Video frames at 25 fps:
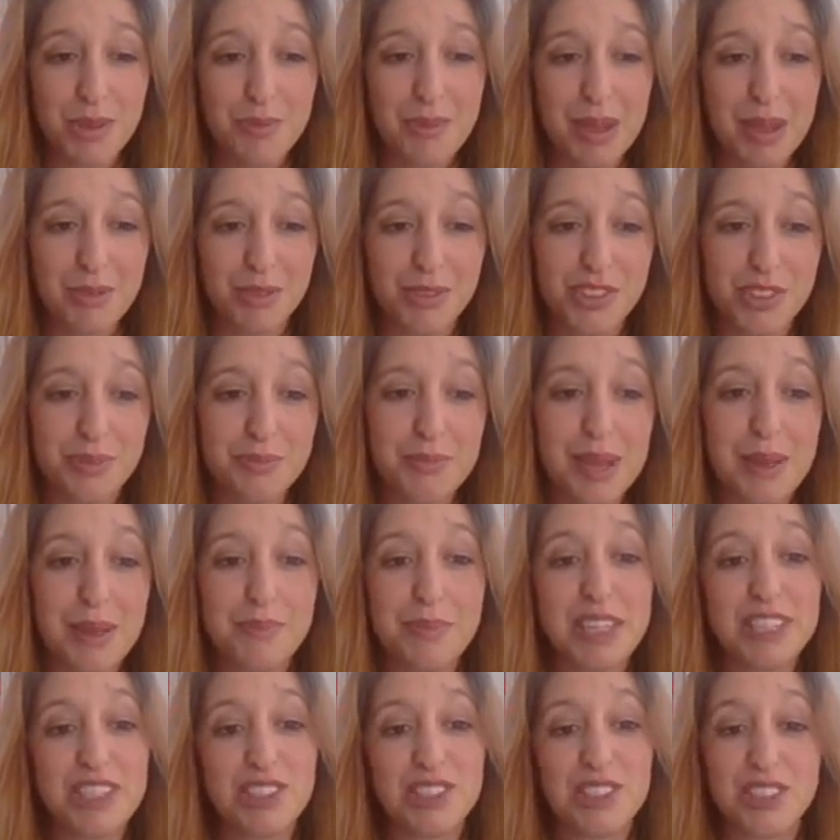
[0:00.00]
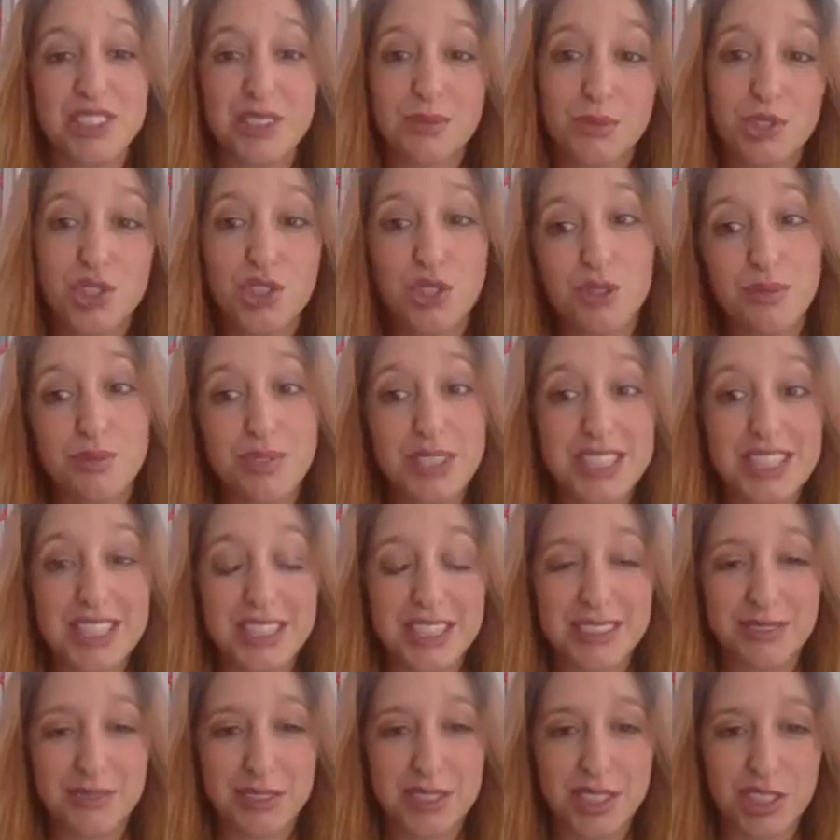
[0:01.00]
You may want to maybe do some short
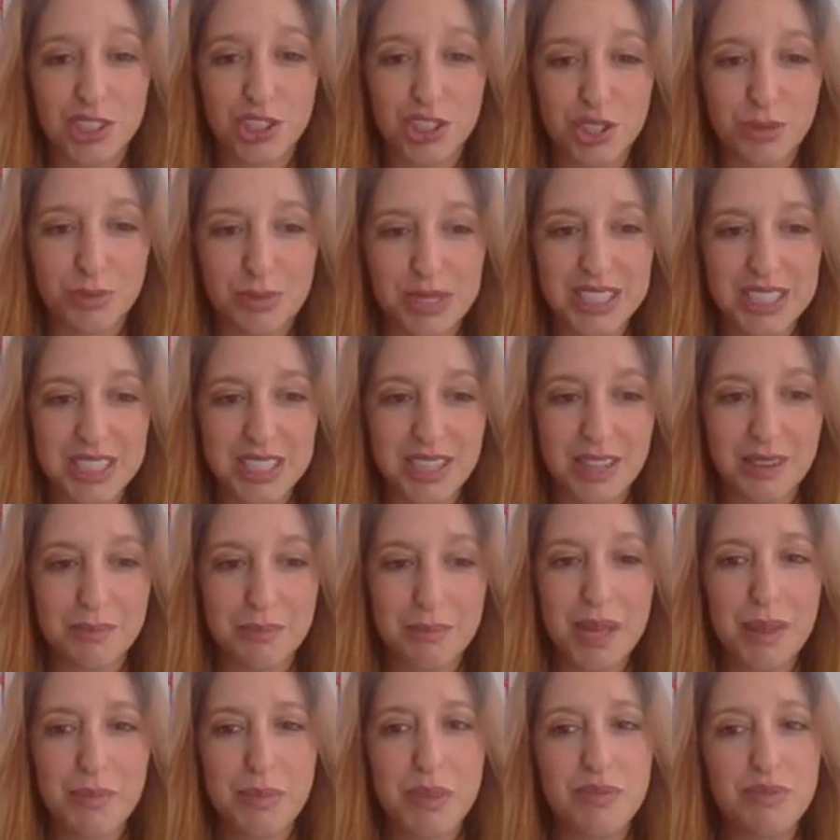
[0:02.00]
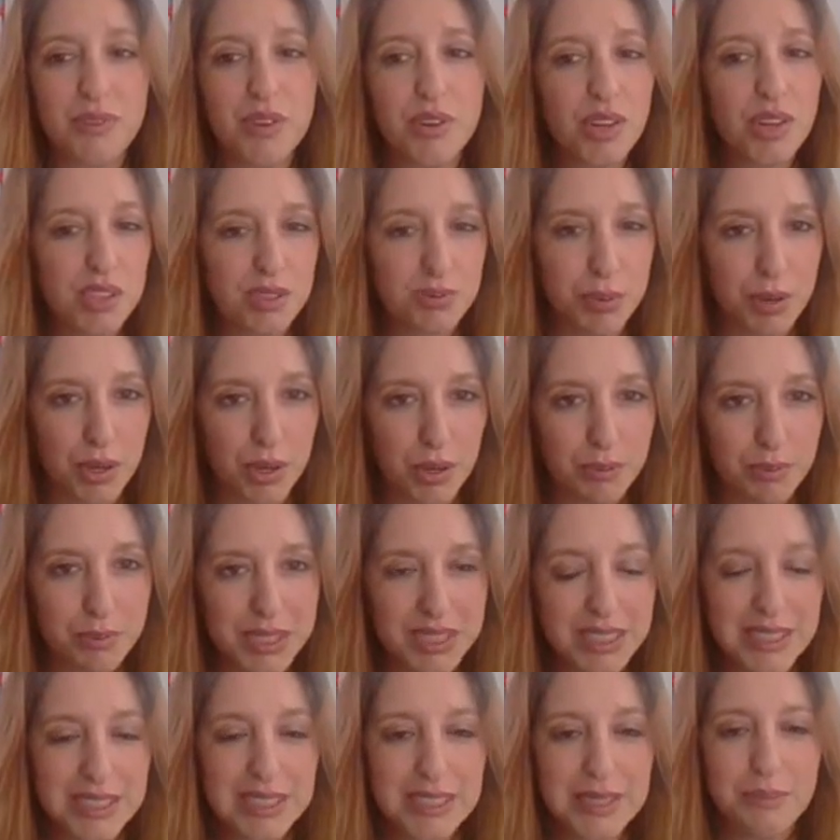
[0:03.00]
videos for social media, maybe vox
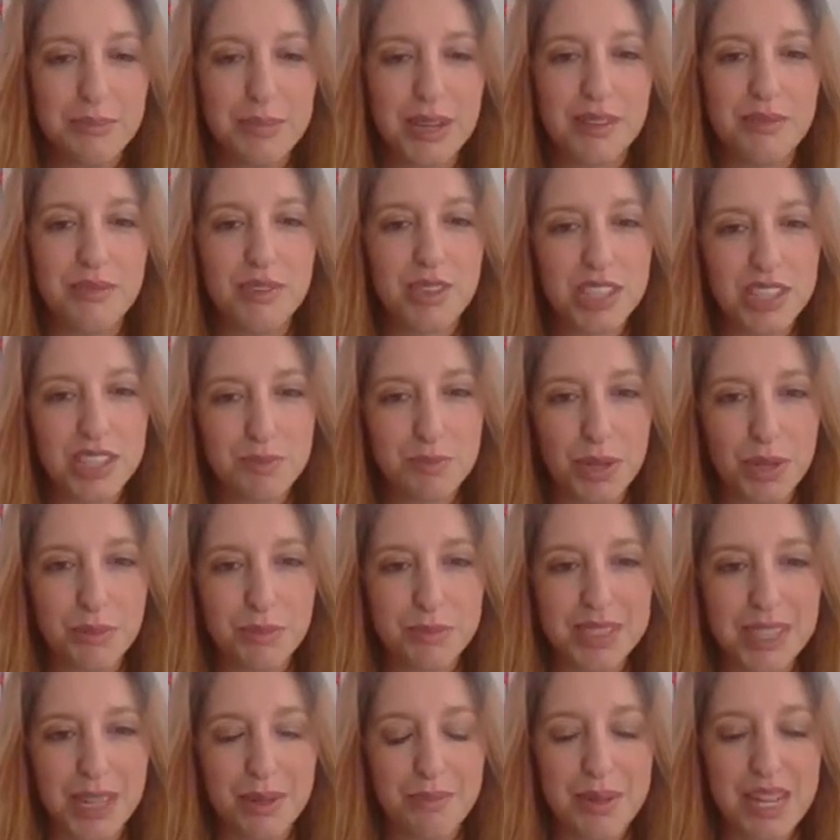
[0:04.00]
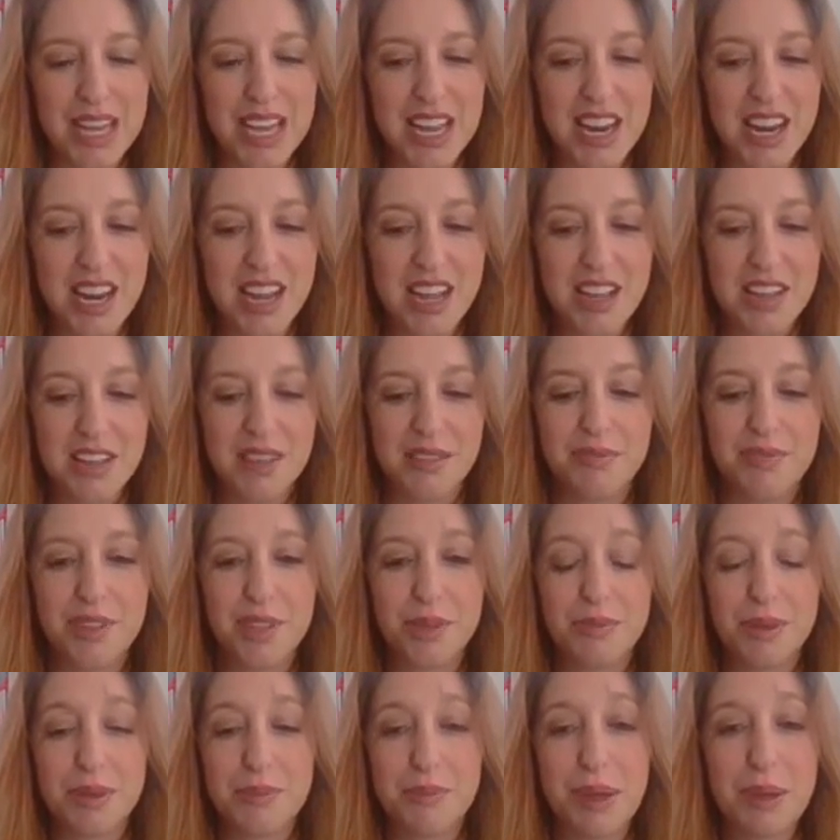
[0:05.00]
pops. By vox pops, I mean
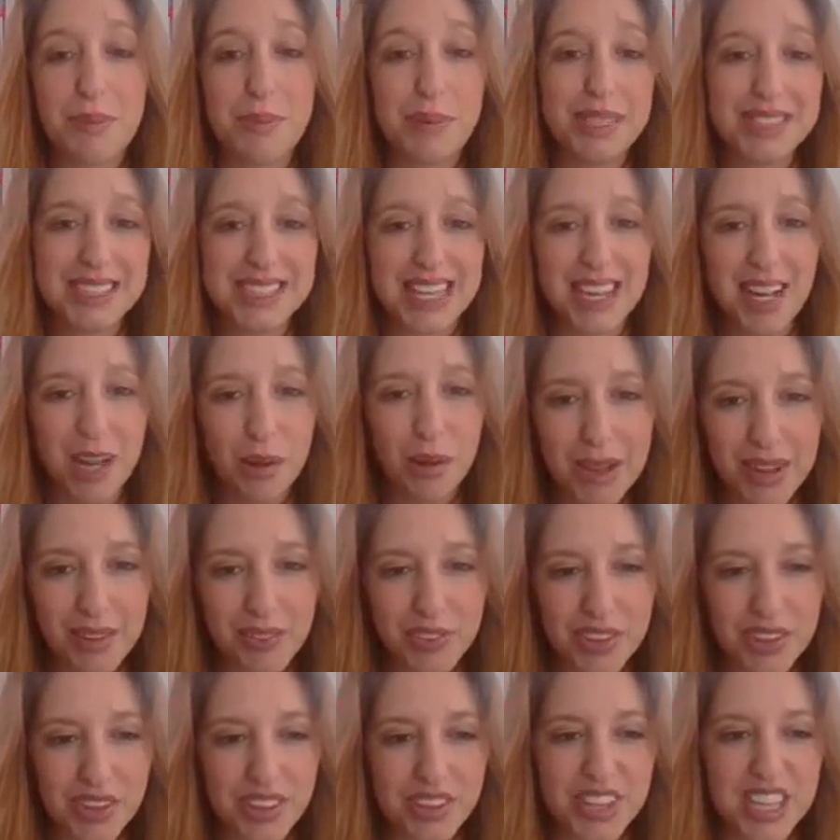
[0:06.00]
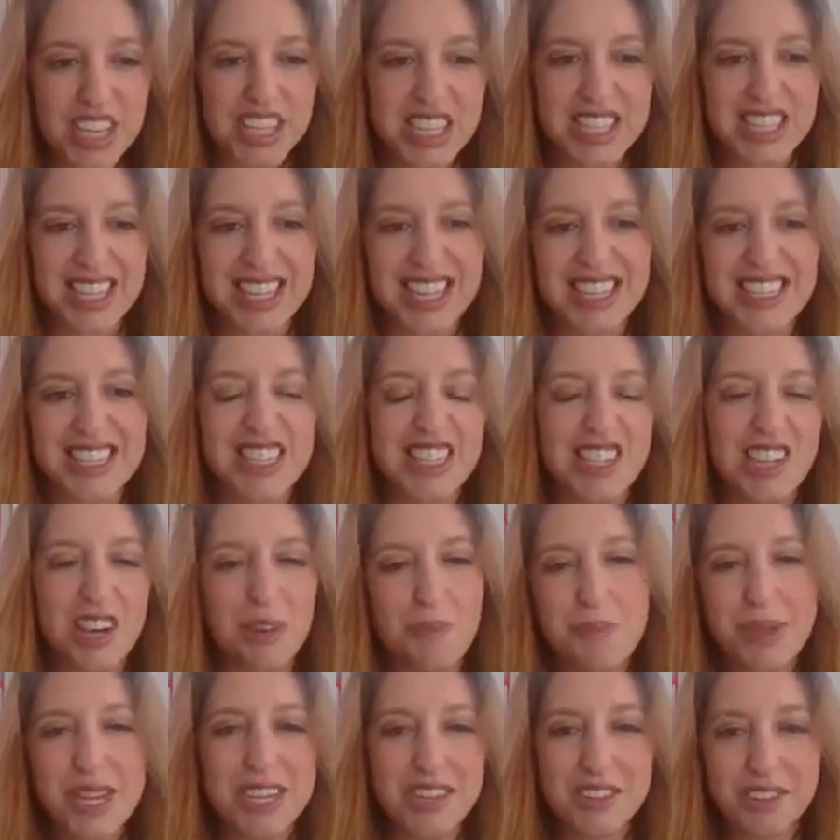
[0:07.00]
filming people as they come out of the theatre, getting their
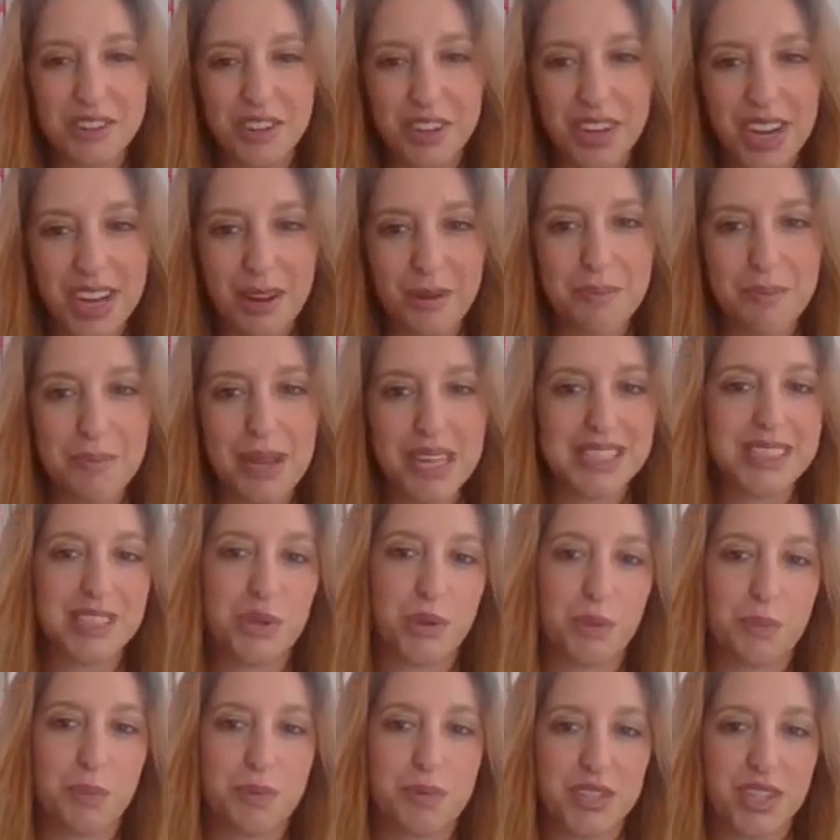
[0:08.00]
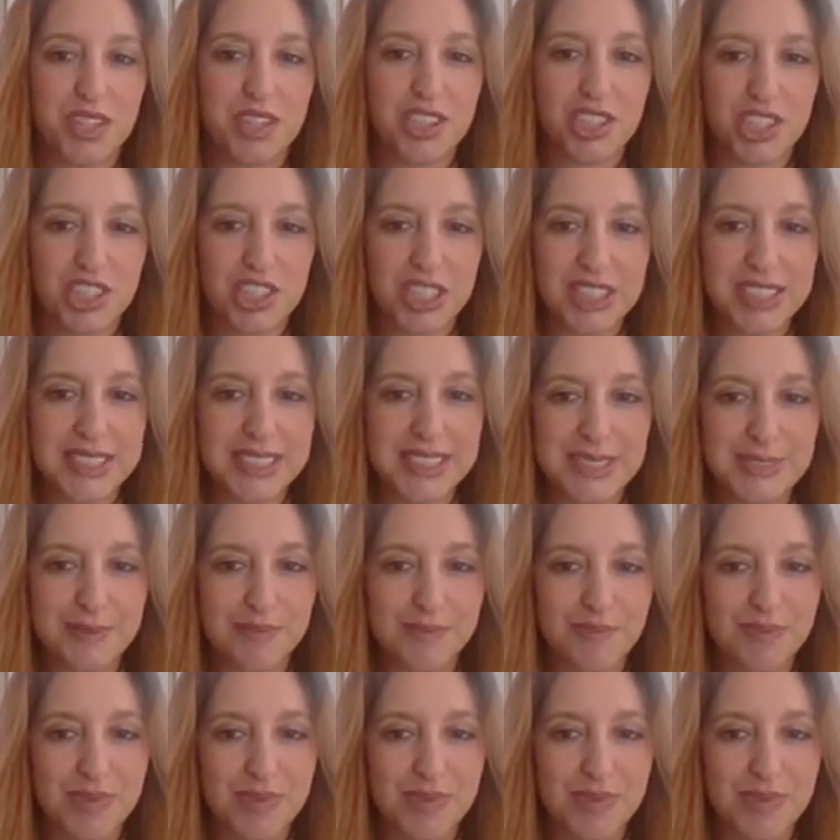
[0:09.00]
opinion on how amazing your production is.